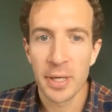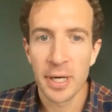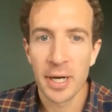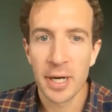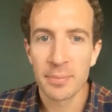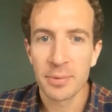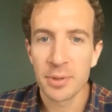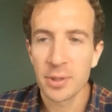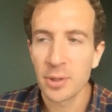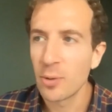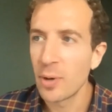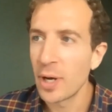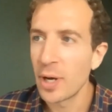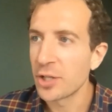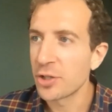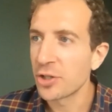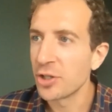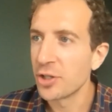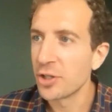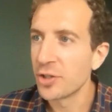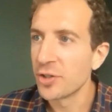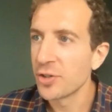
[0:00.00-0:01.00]
up to
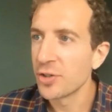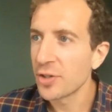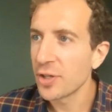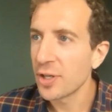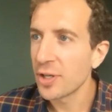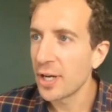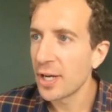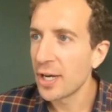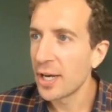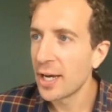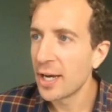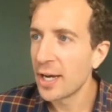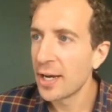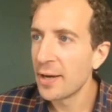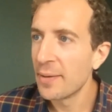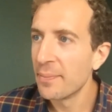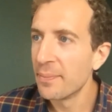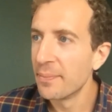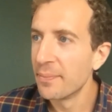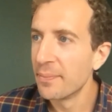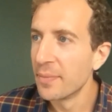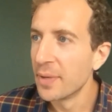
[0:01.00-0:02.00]
questions.
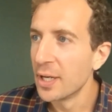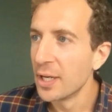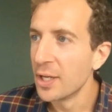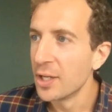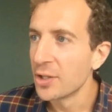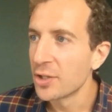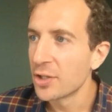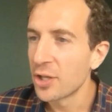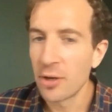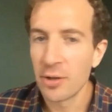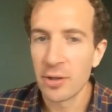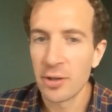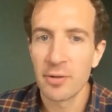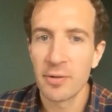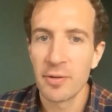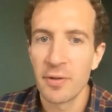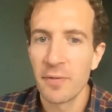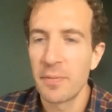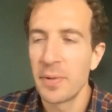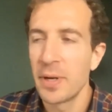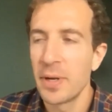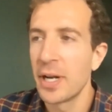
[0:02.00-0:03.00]
So
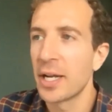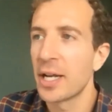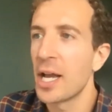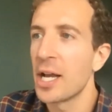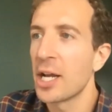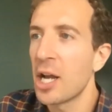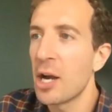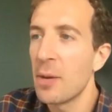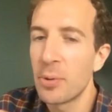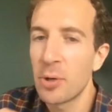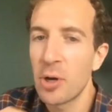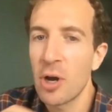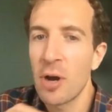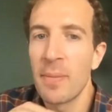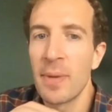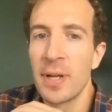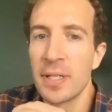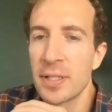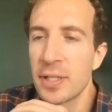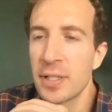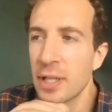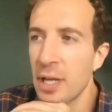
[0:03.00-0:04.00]
there've been a couple of
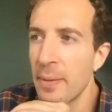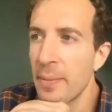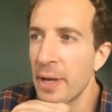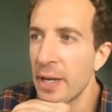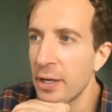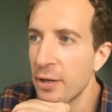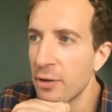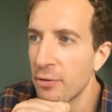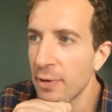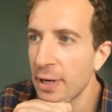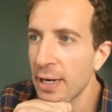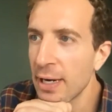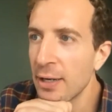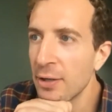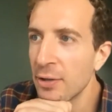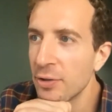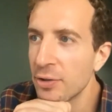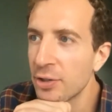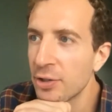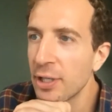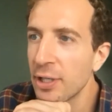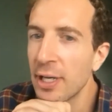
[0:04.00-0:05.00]
comments come in
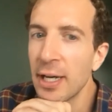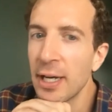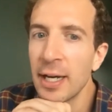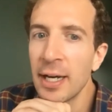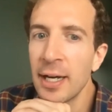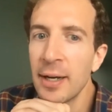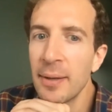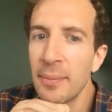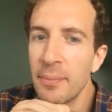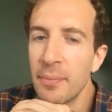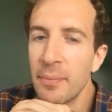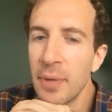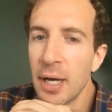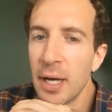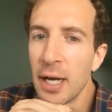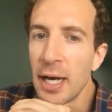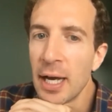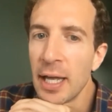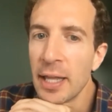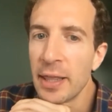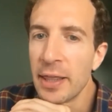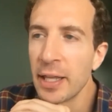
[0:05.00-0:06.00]
around, I
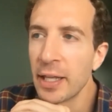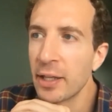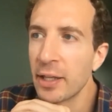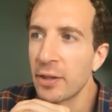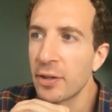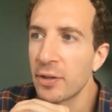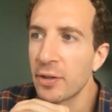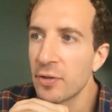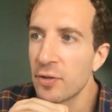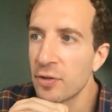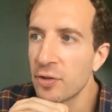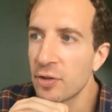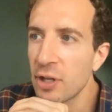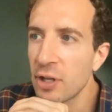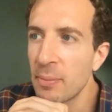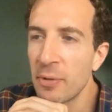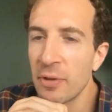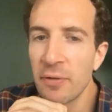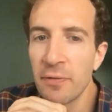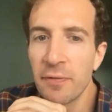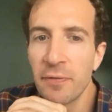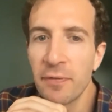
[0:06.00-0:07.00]
think, some
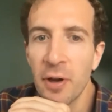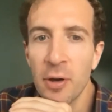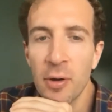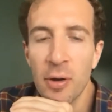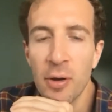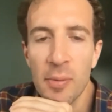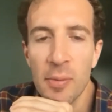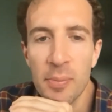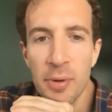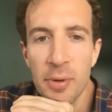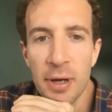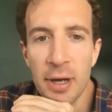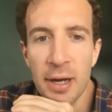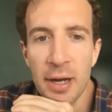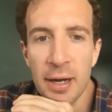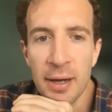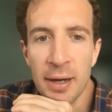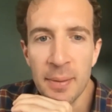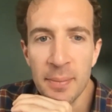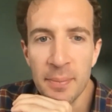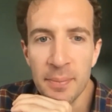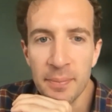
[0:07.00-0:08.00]
of the follow-up.
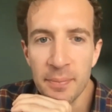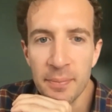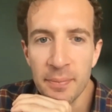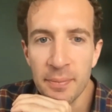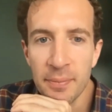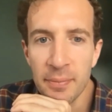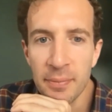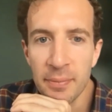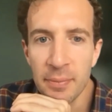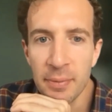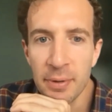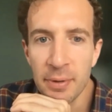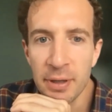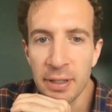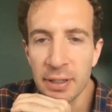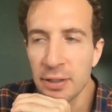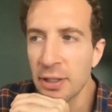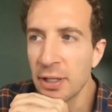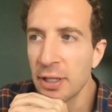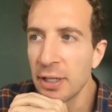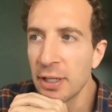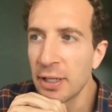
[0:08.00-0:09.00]
I think
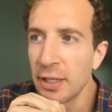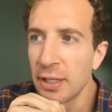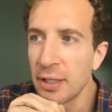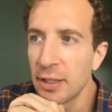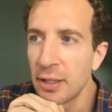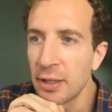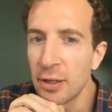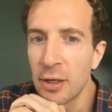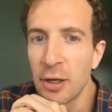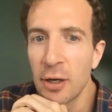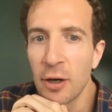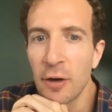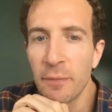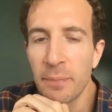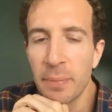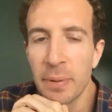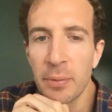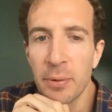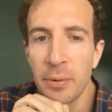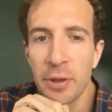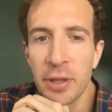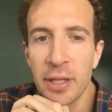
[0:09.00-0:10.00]
a lot of
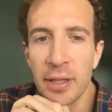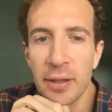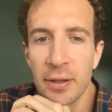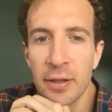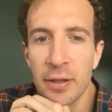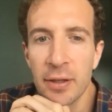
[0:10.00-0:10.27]
people think